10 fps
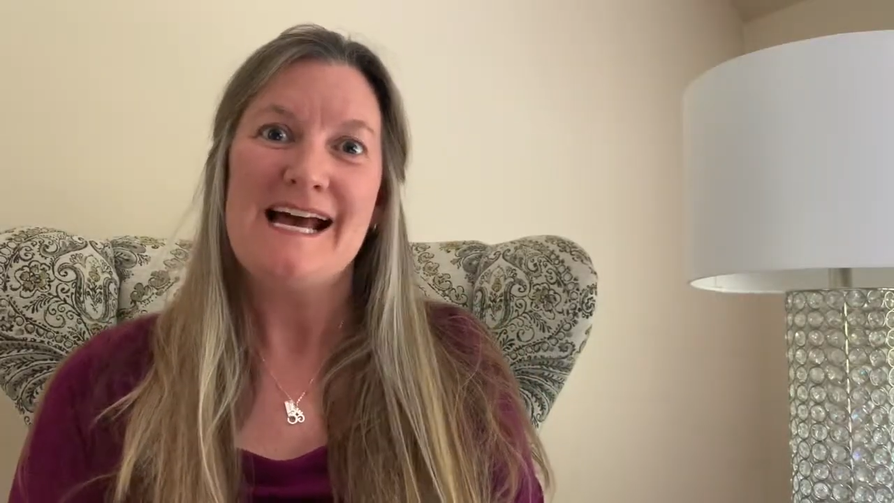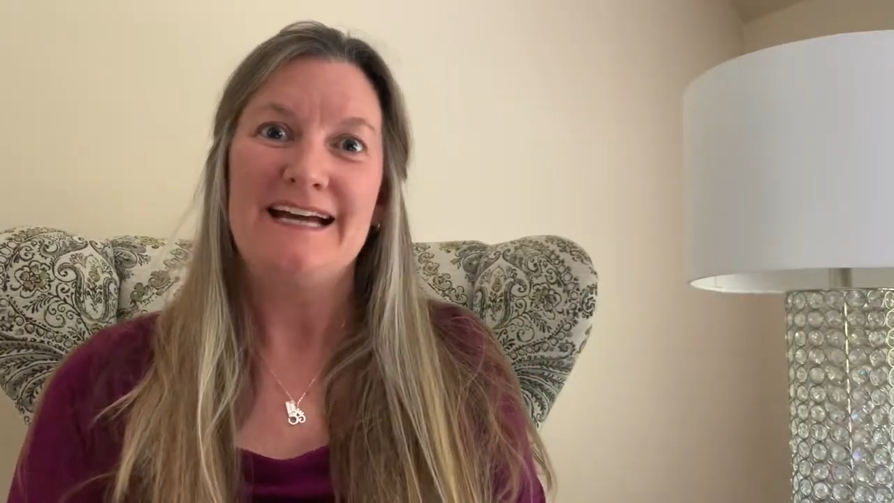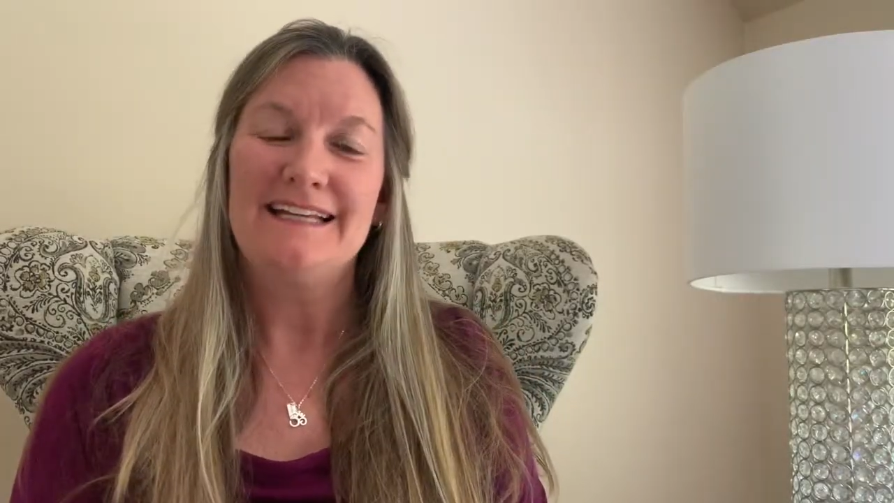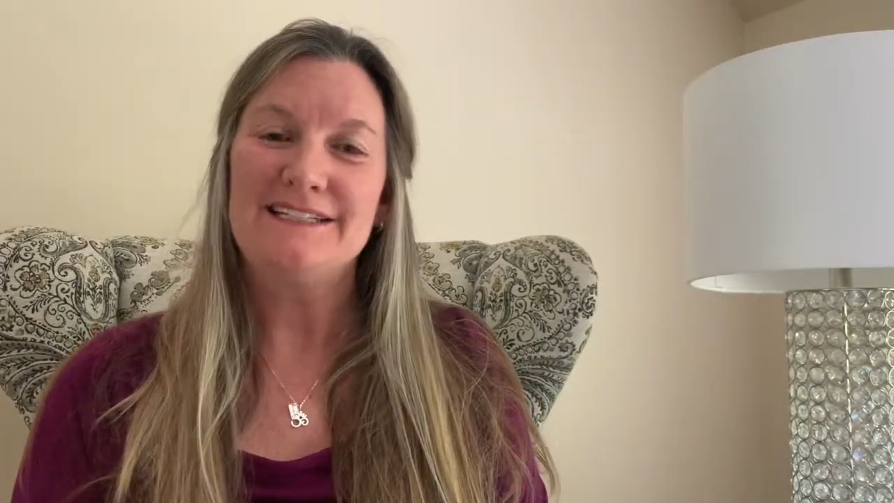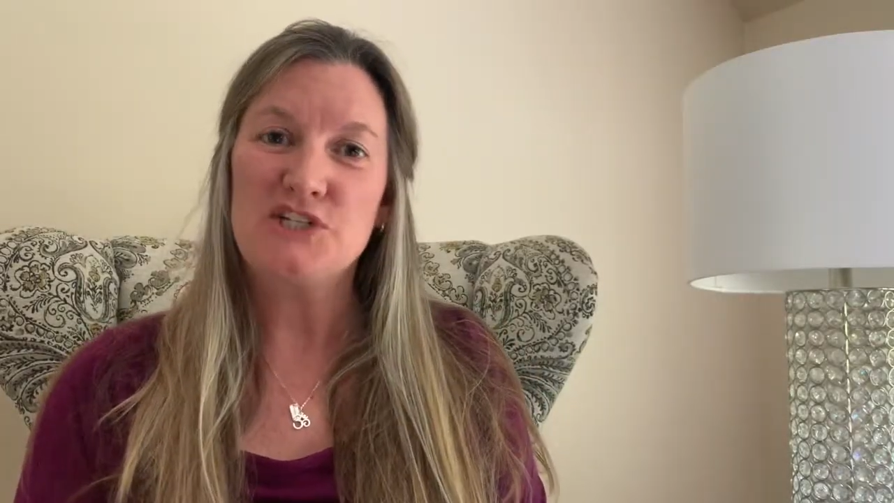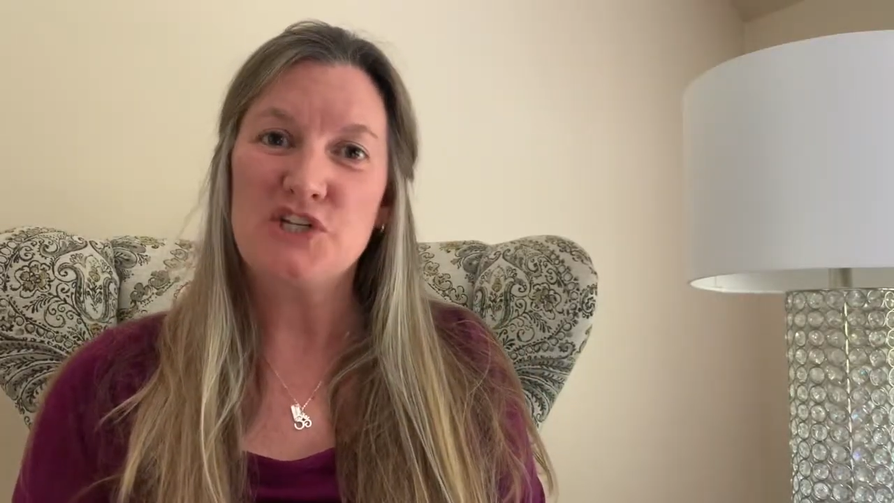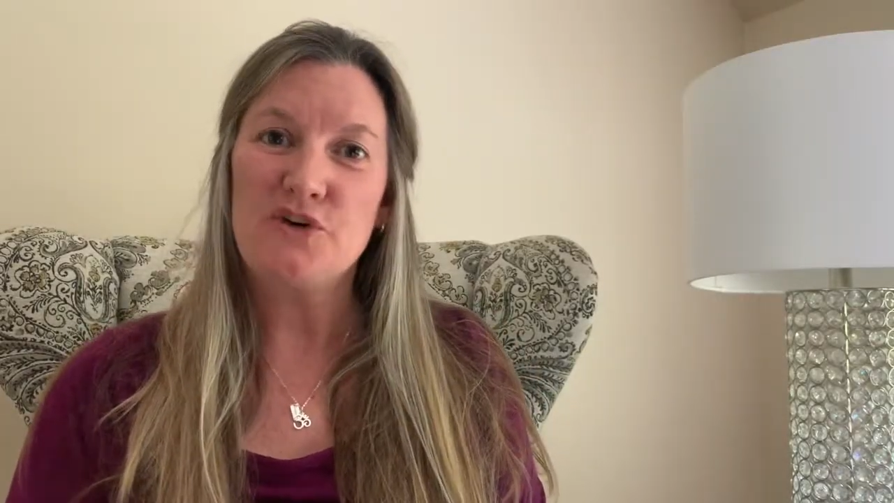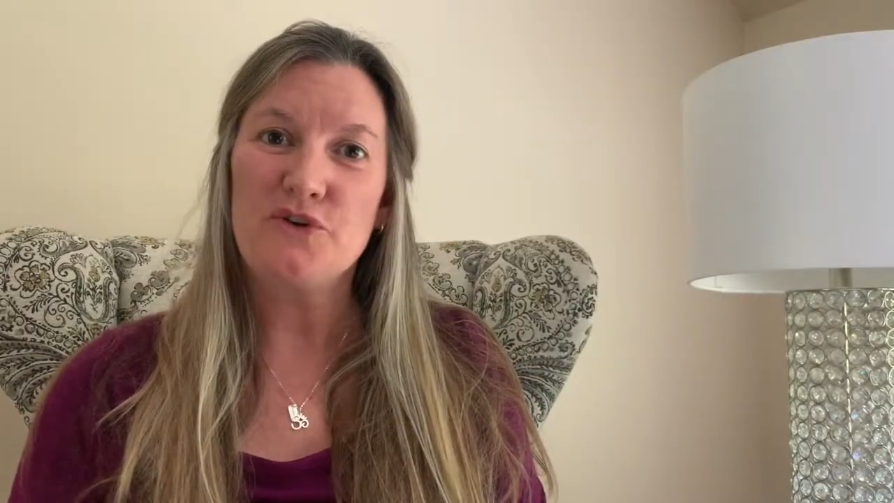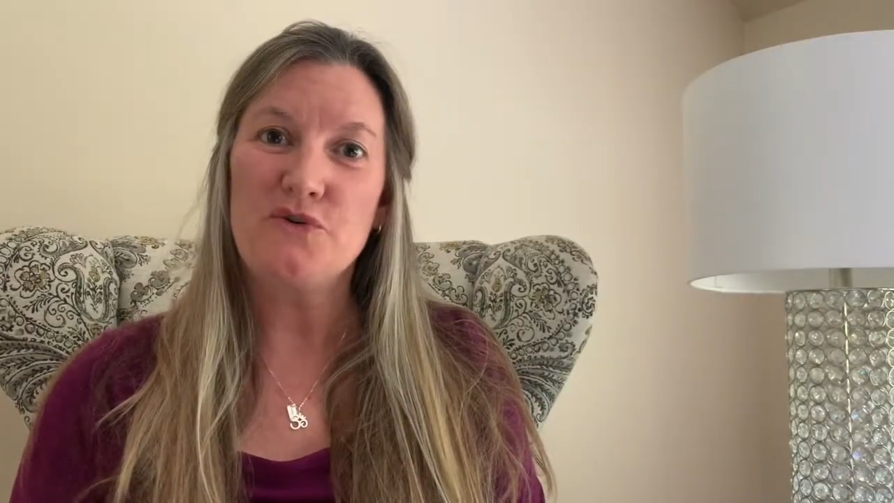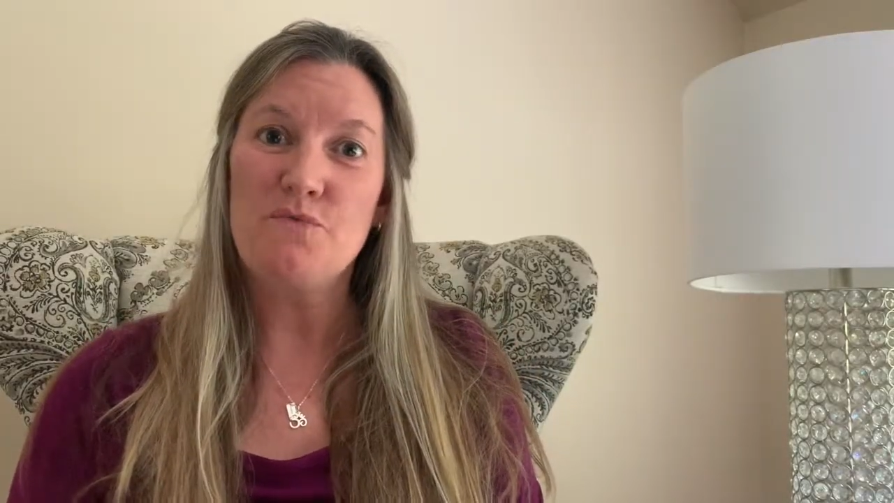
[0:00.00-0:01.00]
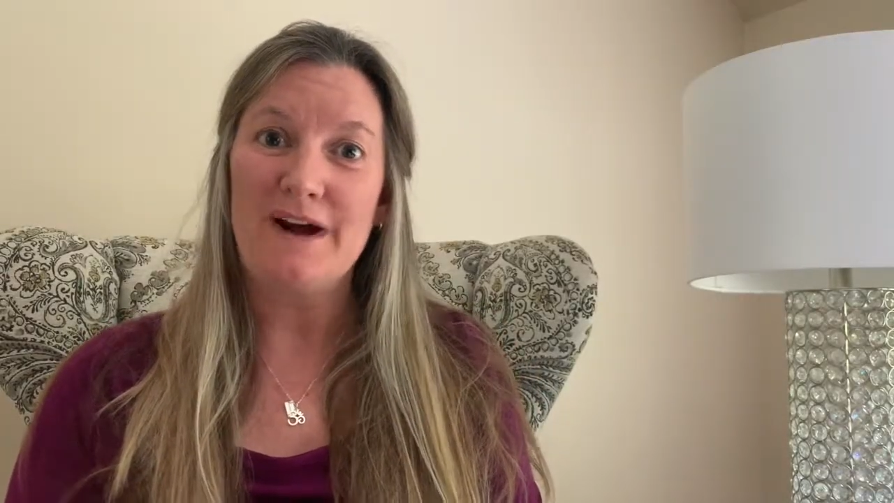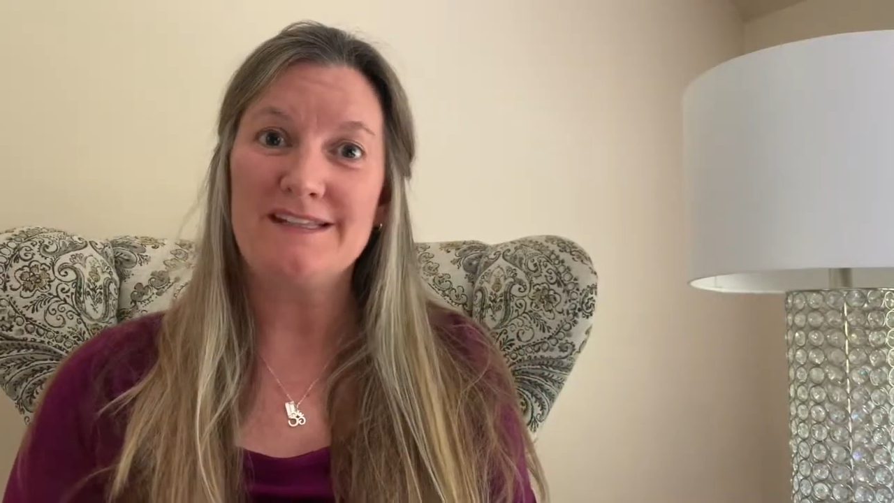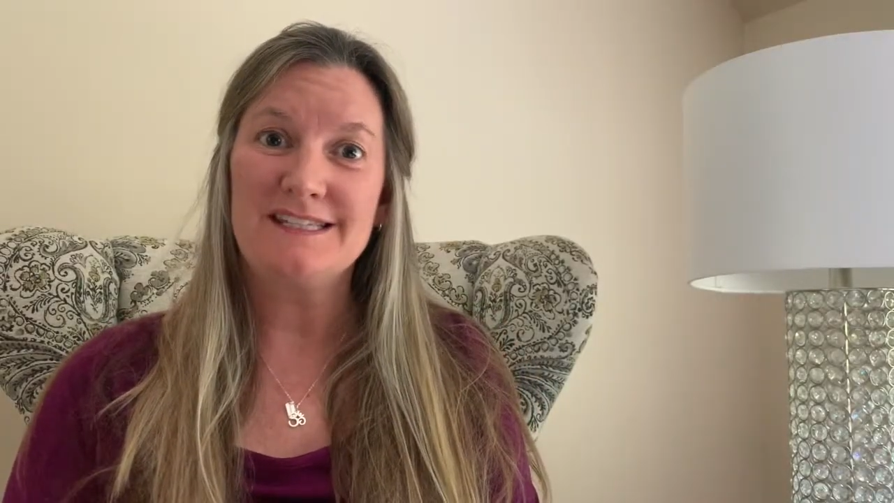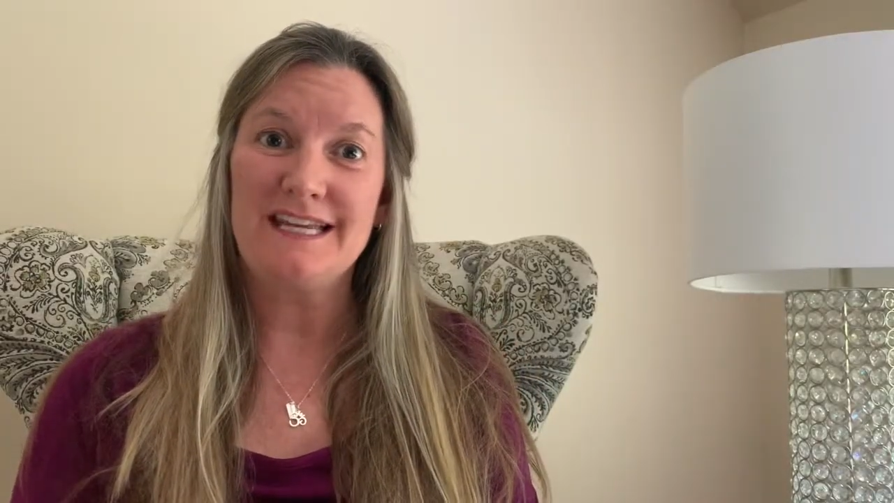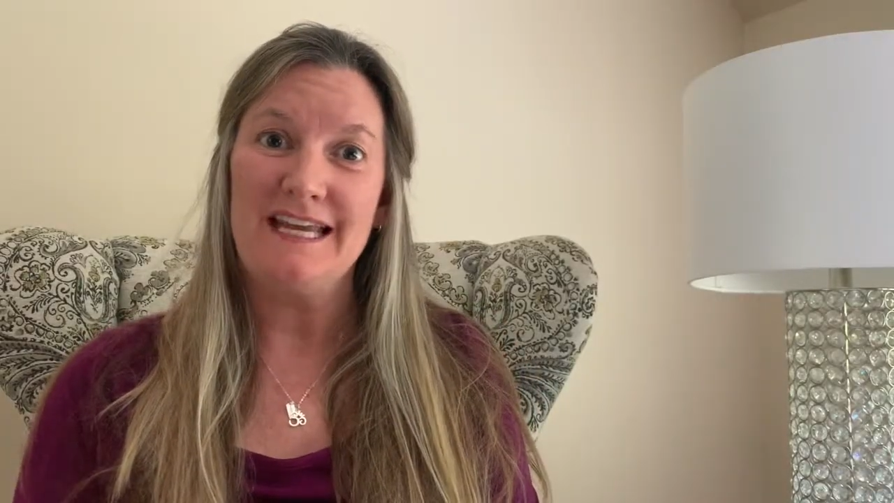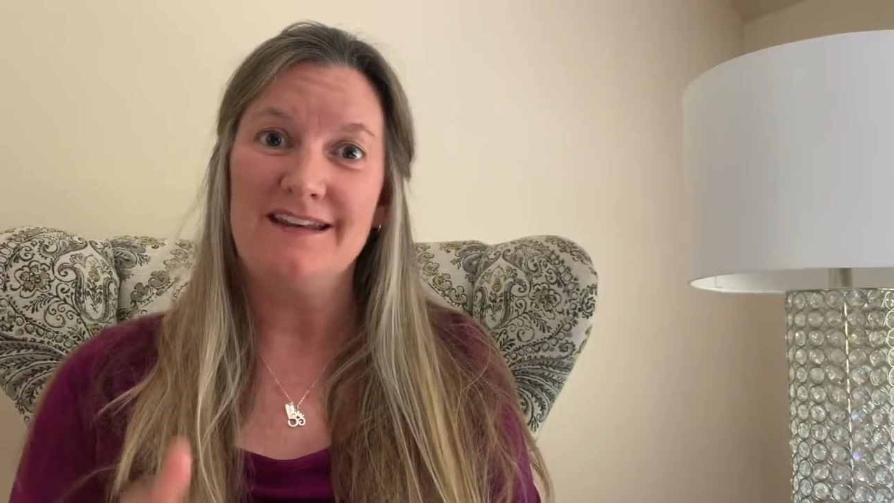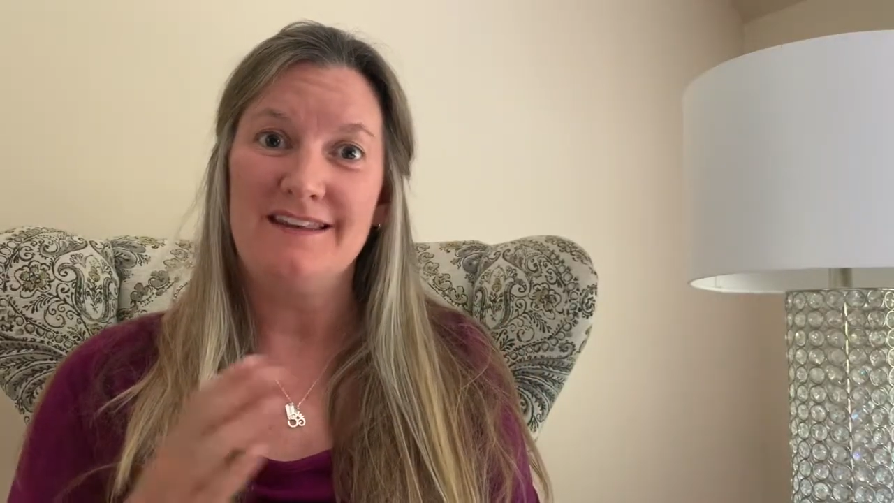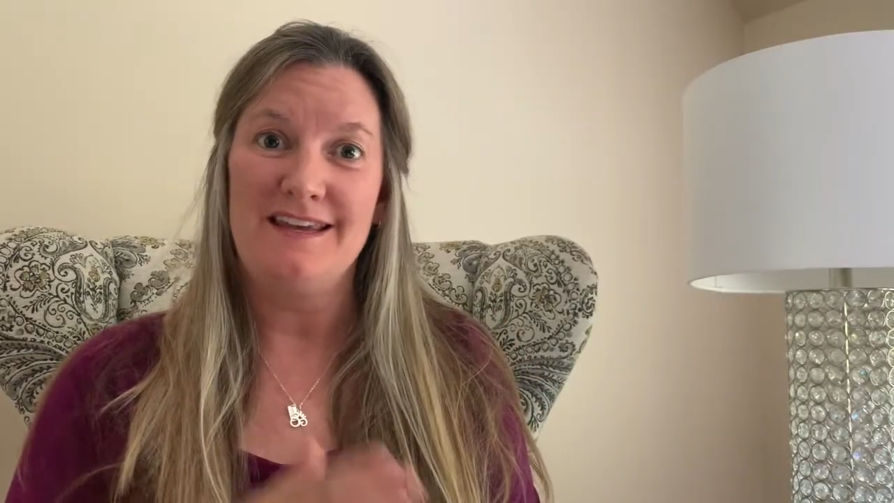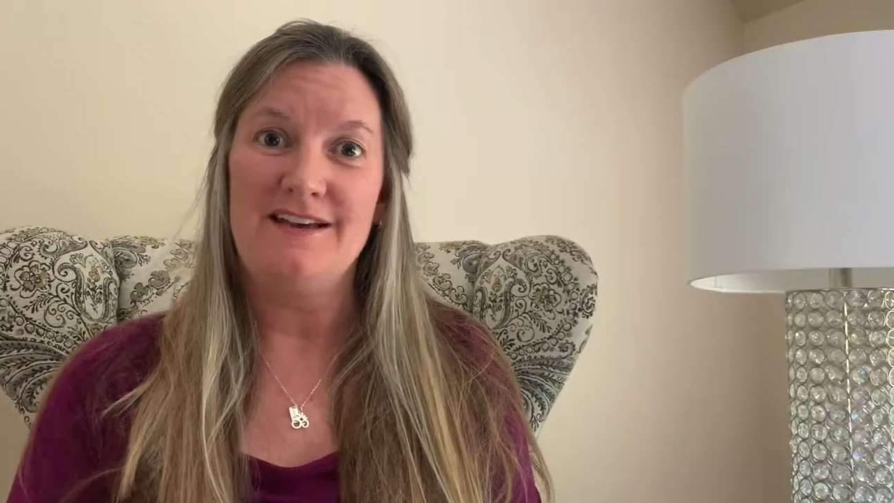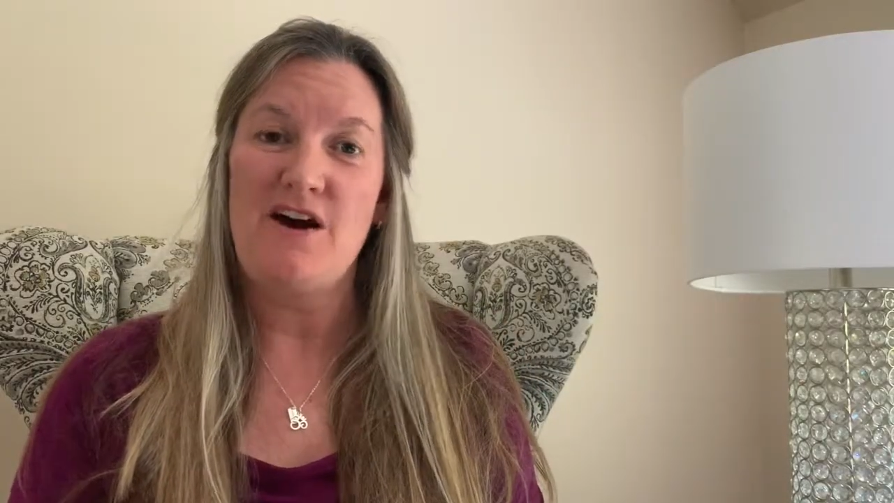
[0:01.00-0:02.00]
I'd like to show you what's in
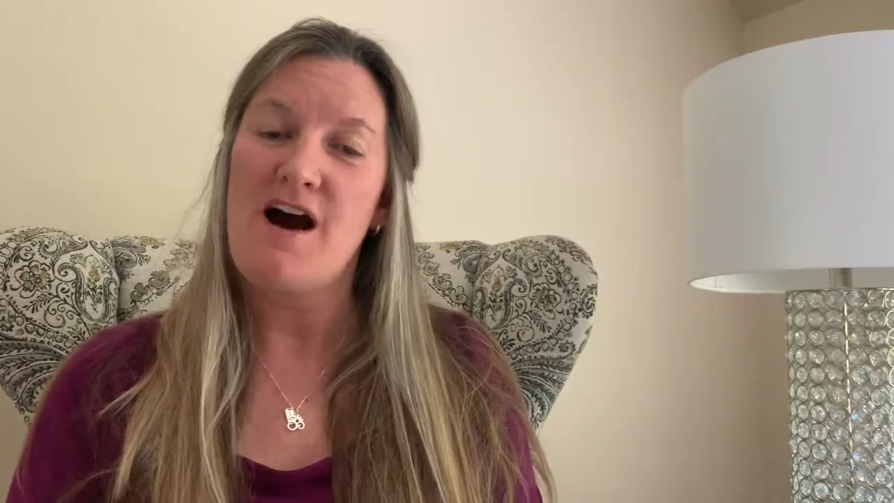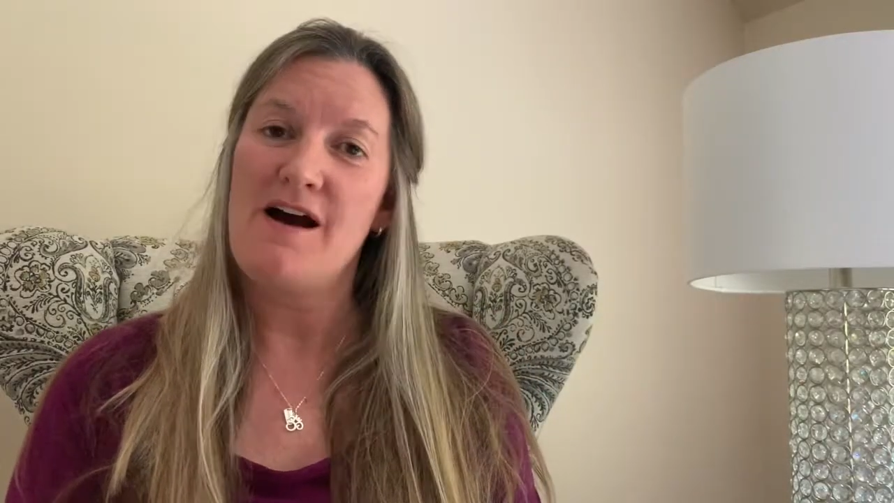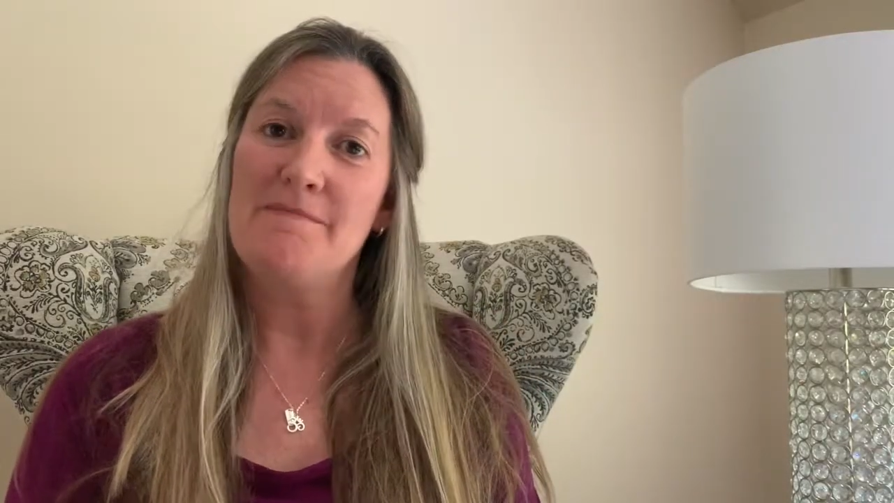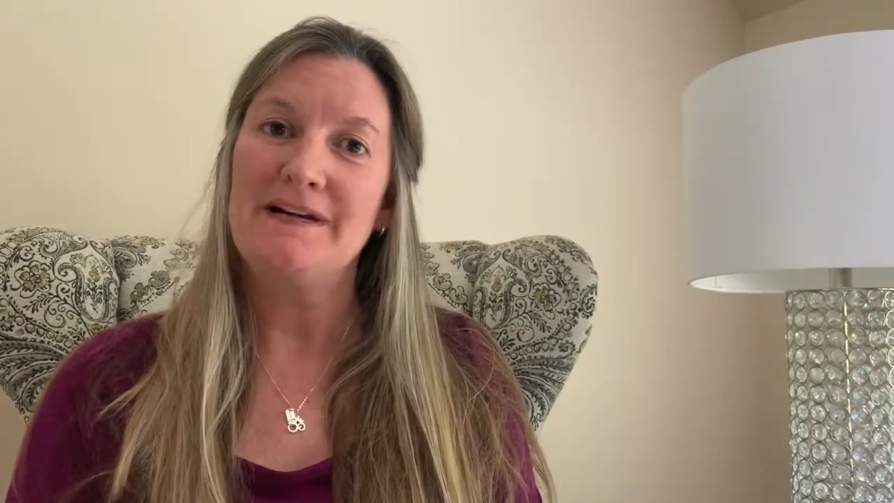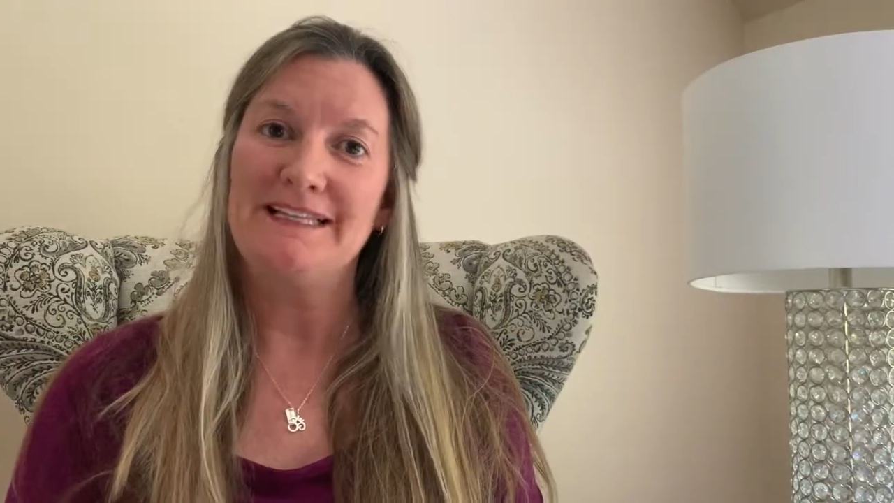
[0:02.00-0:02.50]
the Calm